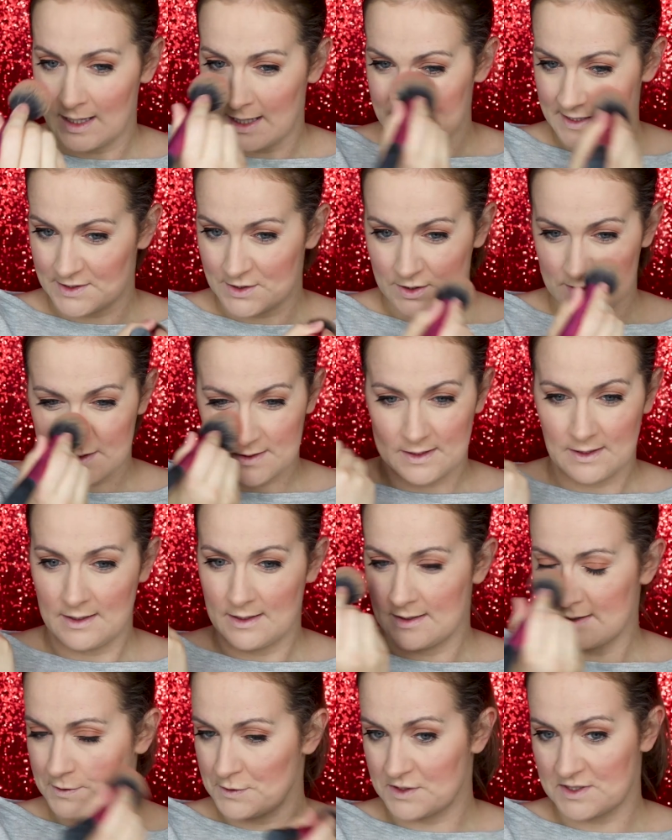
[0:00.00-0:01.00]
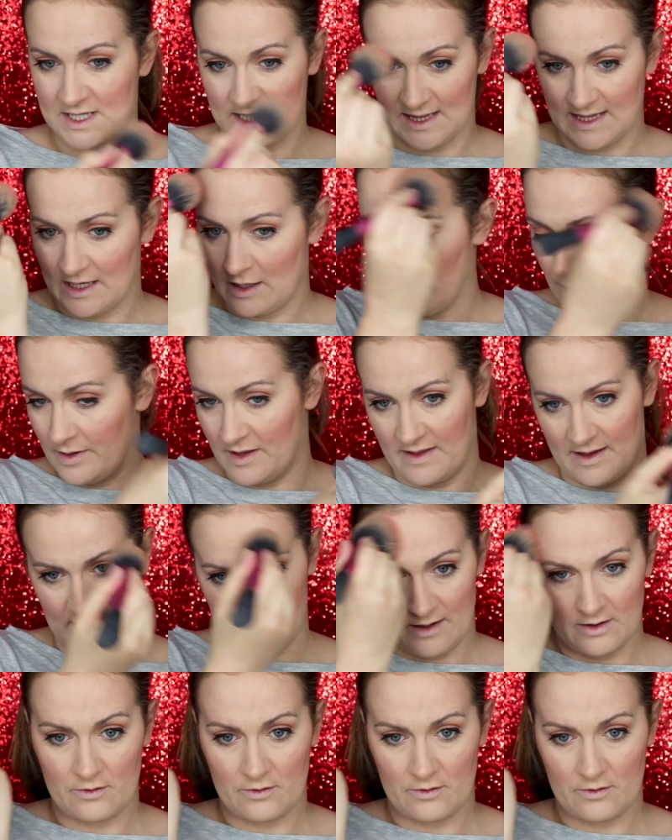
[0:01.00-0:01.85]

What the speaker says: I like to just dust a little bit of